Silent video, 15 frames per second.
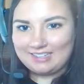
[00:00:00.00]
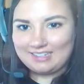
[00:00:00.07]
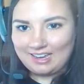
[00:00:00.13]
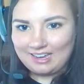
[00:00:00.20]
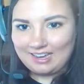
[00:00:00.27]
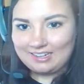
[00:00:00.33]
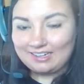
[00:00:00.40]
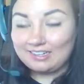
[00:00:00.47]

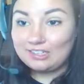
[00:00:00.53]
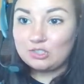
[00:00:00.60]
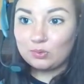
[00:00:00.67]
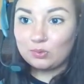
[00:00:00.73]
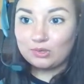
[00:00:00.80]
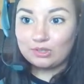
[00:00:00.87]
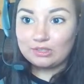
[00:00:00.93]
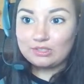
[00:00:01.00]
add any
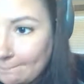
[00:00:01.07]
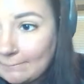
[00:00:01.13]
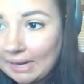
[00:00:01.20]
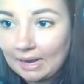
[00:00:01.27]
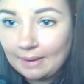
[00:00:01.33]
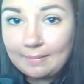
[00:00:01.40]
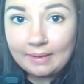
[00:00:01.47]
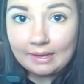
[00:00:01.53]
doors. My
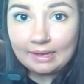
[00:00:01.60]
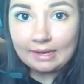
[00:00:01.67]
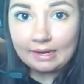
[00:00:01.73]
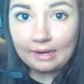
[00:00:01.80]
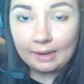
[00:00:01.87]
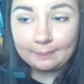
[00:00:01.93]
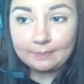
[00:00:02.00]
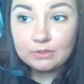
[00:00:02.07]
bad.
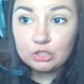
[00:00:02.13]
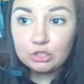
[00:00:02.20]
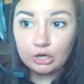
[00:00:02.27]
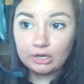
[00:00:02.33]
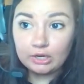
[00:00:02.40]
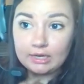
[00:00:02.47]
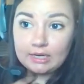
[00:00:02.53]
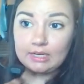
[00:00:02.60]
I'm
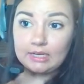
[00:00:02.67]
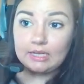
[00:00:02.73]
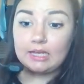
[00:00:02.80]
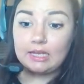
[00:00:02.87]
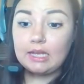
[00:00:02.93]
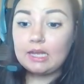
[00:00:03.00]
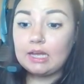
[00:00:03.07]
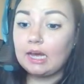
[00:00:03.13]
sorry.
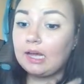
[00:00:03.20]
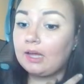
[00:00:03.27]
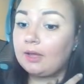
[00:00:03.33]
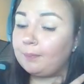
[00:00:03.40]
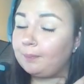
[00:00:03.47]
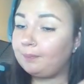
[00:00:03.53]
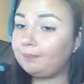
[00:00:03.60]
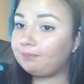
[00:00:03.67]

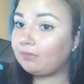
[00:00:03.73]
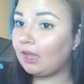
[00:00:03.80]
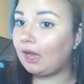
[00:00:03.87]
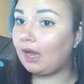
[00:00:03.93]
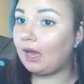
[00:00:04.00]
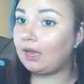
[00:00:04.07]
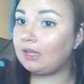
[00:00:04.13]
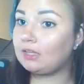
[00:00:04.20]

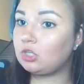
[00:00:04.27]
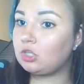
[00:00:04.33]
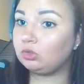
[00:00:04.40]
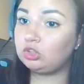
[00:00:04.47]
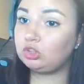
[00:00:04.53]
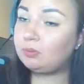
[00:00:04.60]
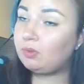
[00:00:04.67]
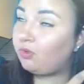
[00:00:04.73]
I told
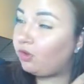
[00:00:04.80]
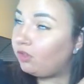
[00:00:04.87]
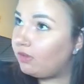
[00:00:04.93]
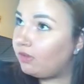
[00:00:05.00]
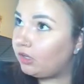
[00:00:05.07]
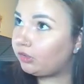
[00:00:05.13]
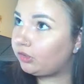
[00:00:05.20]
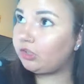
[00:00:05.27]
you before the
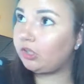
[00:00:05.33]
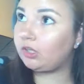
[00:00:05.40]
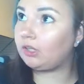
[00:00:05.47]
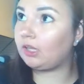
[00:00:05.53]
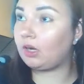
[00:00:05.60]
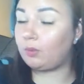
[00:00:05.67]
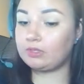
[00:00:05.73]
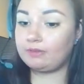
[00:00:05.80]
video started that
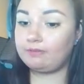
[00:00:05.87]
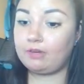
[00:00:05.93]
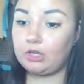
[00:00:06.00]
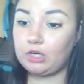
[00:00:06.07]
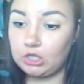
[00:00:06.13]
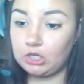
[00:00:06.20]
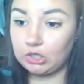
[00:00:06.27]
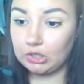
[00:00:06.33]
I wasn't very
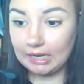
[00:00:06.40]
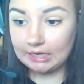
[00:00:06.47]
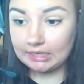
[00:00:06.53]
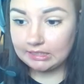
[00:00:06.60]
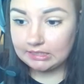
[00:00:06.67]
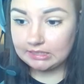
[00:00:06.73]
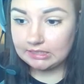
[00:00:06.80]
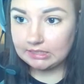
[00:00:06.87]
good at it,
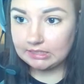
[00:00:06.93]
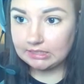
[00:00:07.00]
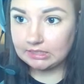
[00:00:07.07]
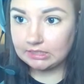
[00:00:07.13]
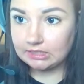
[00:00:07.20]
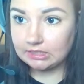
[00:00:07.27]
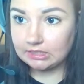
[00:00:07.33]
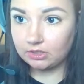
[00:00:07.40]

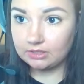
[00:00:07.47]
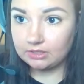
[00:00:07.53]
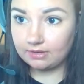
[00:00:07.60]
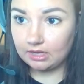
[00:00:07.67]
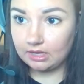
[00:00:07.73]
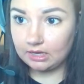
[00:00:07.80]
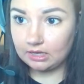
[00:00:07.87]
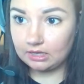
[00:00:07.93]
so it's
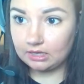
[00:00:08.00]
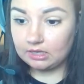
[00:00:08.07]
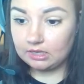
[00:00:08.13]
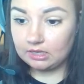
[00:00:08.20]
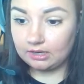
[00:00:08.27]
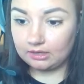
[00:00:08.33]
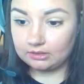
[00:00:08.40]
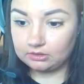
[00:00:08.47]

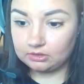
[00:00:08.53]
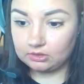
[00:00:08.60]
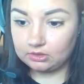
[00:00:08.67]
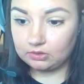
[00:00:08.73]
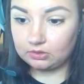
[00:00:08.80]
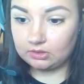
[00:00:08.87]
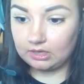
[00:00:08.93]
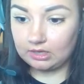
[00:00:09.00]
fine. I
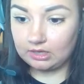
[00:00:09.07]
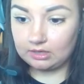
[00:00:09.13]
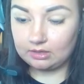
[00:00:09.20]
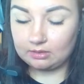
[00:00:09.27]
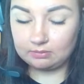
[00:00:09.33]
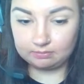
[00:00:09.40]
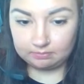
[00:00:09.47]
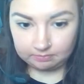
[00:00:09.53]
also can't
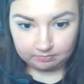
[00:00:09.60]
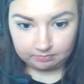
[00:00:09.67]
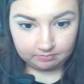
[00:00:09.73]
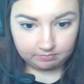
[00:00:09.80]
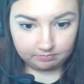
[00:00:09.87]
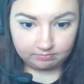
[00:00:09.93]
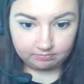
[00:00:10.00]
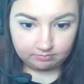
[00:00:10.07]

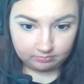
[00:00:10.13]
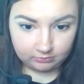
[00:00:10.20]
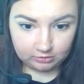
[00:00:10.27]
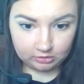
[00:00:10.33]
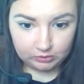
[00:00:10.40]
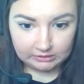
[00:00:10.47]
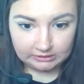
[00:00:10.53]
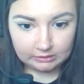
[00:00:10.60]

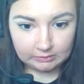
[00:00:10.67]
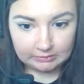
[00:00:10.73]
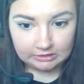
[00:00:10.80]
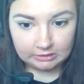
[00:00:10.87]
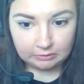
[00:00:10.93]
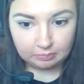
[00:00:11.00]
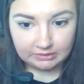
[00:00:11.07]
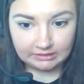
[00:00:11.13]
do anything about
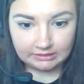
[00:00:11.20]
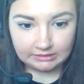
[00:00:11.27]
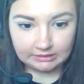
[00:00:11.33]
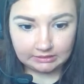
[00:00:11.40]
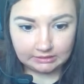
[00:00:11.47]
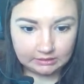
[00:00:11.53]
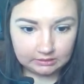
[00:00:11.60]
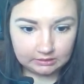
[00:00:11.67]
these
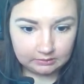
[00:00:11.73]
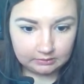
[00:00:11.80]
buttons.